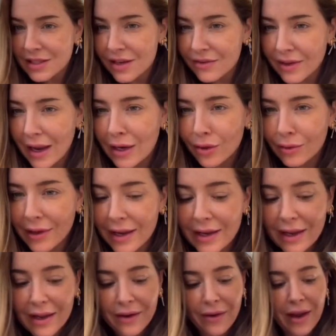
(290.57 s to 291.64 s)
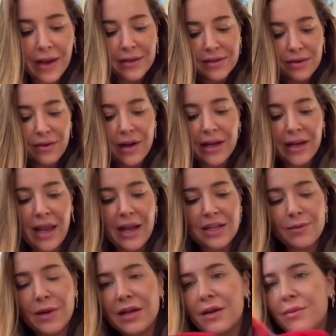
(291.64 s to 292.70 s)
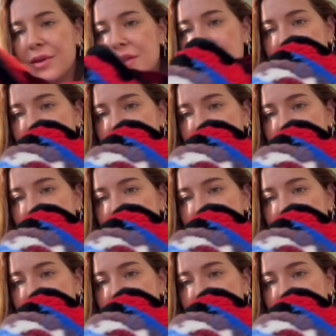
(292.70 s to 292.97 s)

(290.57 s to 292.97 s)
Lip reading: Like I don't like it. Okay. So I can't explain it, but this.